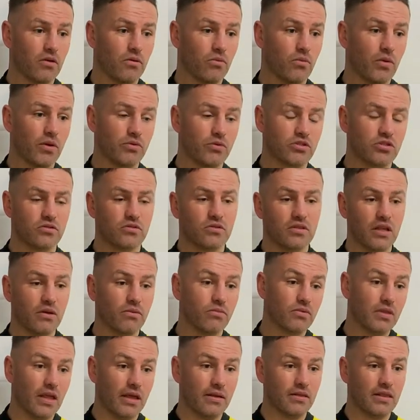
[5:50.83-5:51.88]
we was,
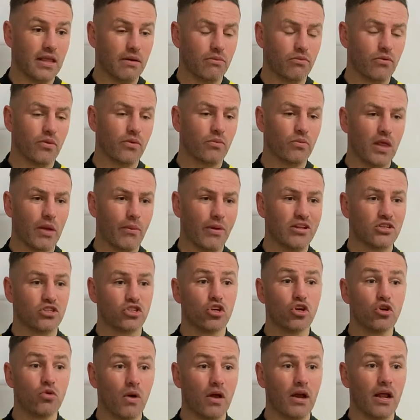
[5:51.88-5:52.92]
they, they, they went
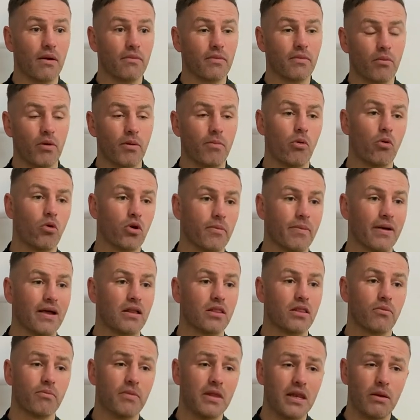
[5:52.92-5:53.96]
2 1 up and we brought it back.
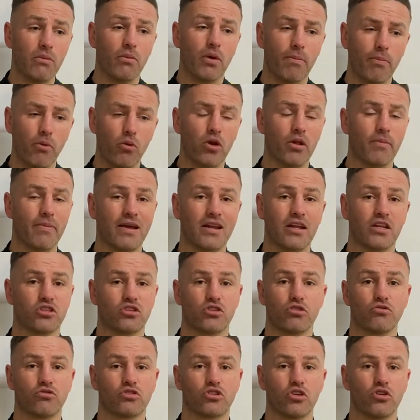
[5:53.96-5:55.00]
The minute we brought it back to
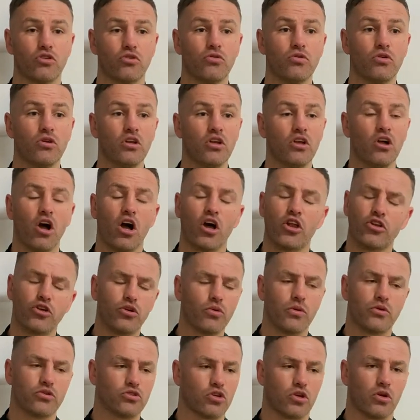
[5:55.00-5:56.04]
2 2, I knew we
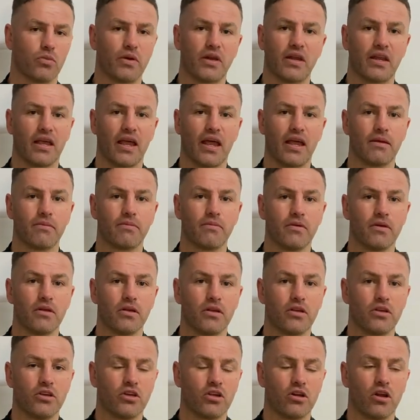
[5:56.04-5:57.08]
was going to win the game.
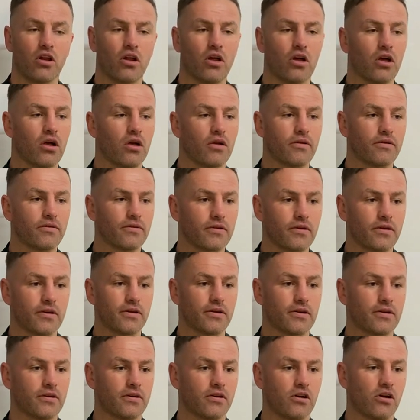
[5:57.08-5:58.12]
You know,
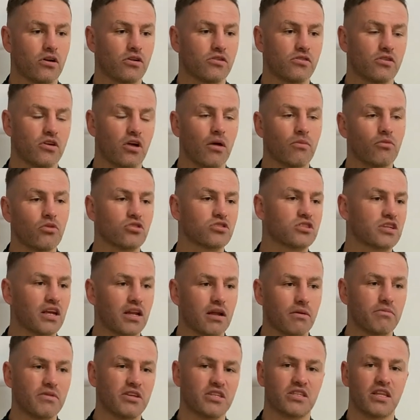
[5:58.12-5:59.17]
I'm not saying I
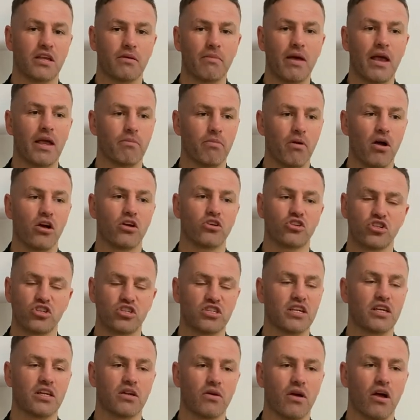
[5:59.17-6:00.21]
am mystic Meg, but I could just
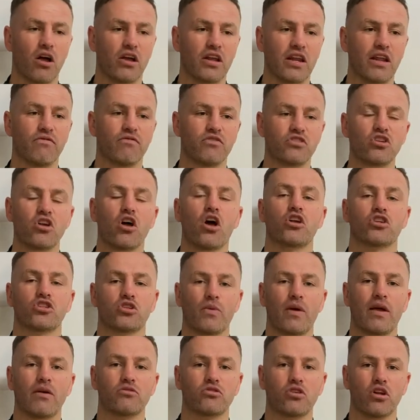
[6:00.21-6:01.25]
see that I could envisage the
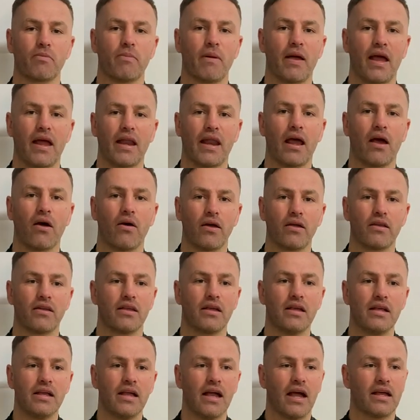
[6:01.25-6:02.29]
way it was going to pan out. And,
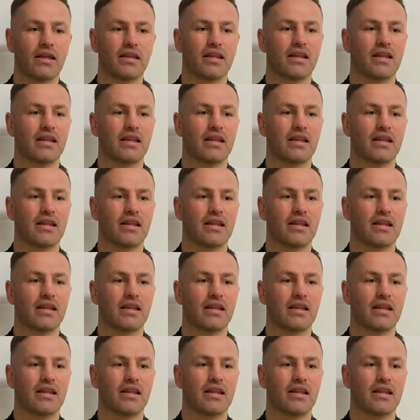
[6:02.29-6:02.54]
and